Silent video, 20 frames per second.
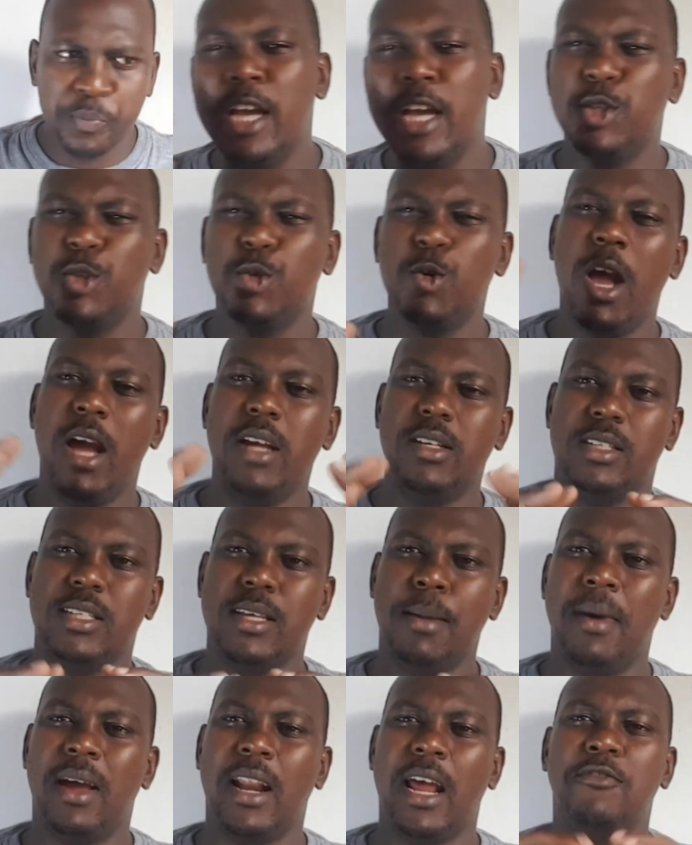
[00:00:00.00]
so in
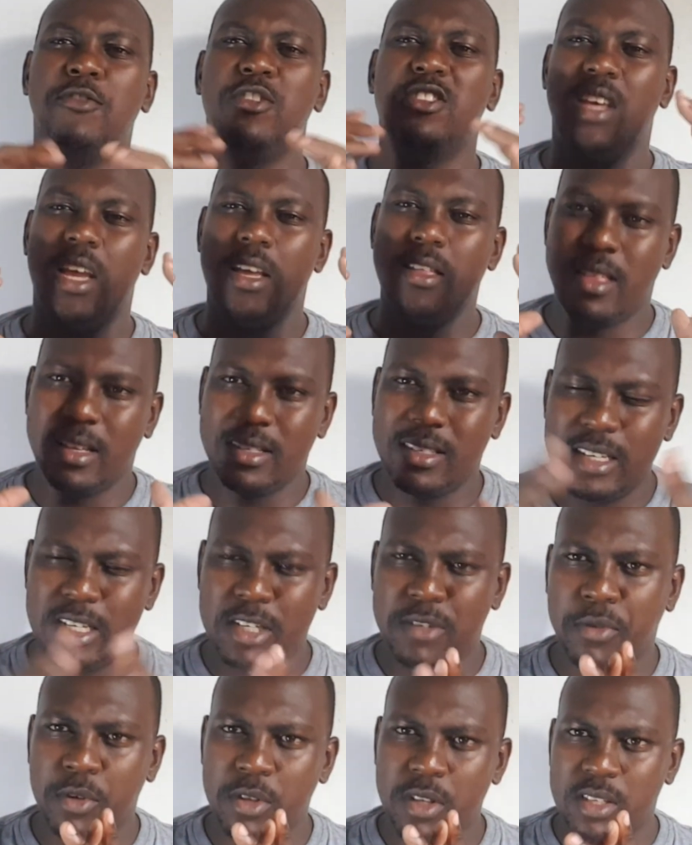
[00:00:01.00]
summary, I have to say that's it
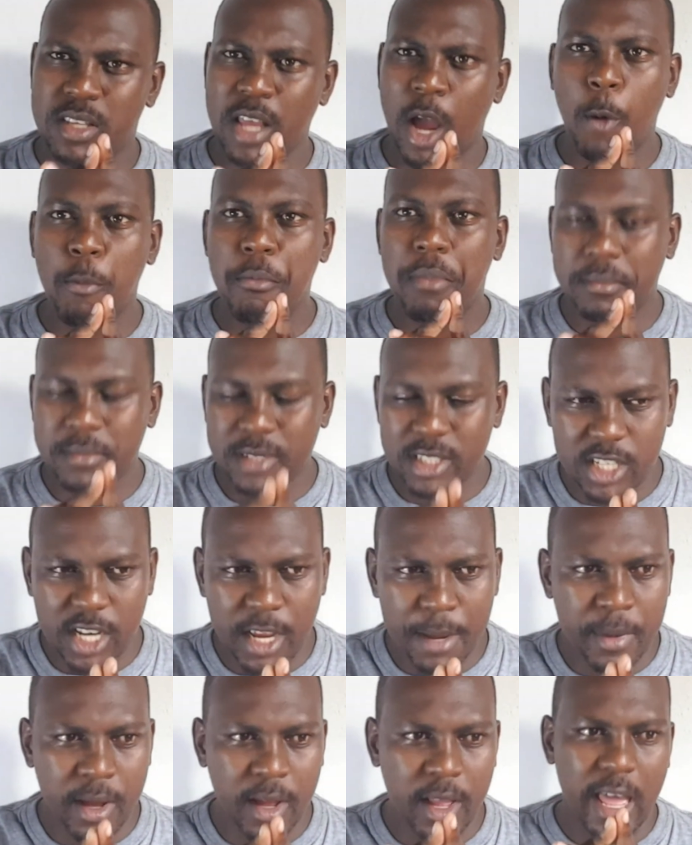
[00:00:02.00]
for this album,
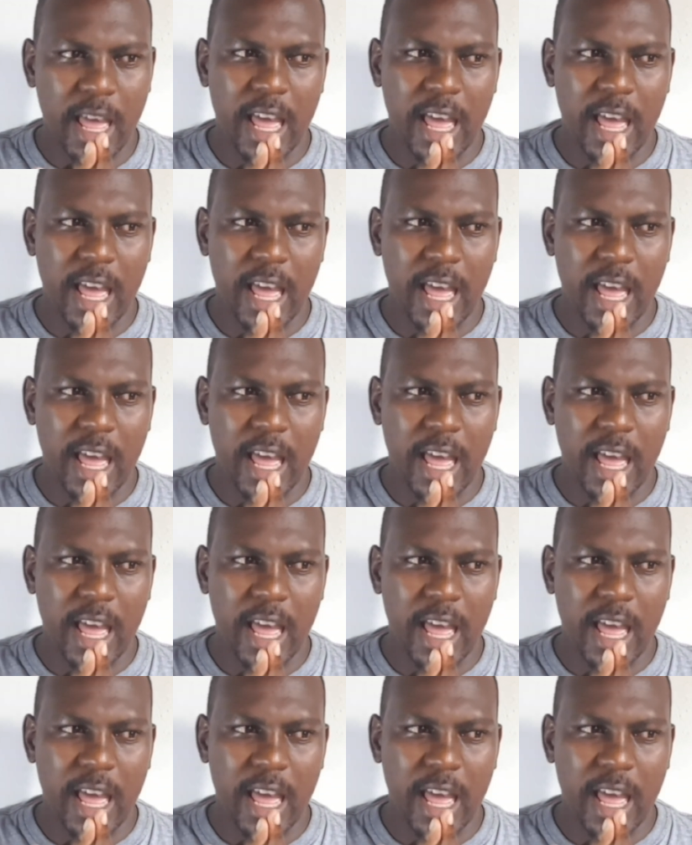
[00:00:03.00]
Njema.